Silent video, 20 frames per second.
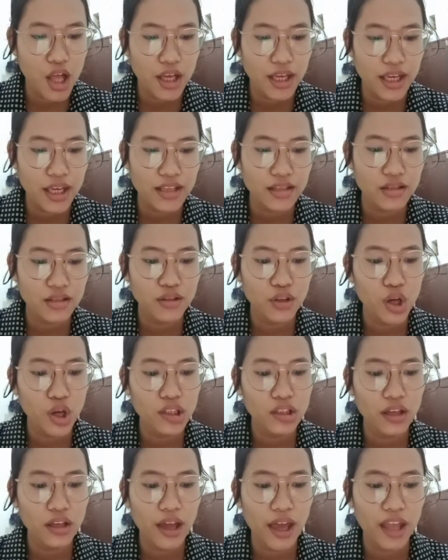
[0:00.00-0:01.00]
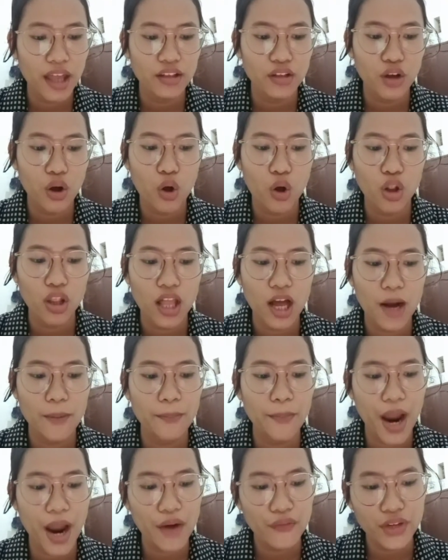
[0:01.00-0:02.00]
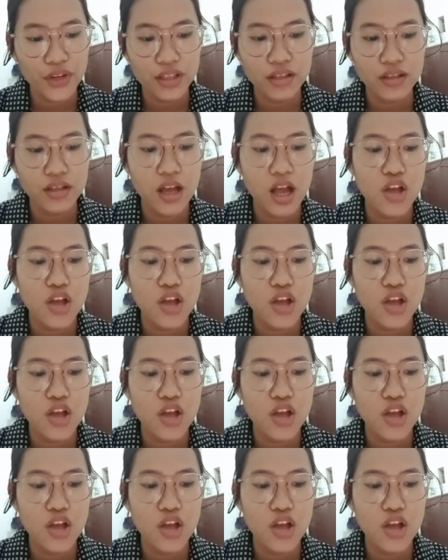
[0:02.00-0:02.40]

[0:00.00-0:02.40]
is not at all impaired,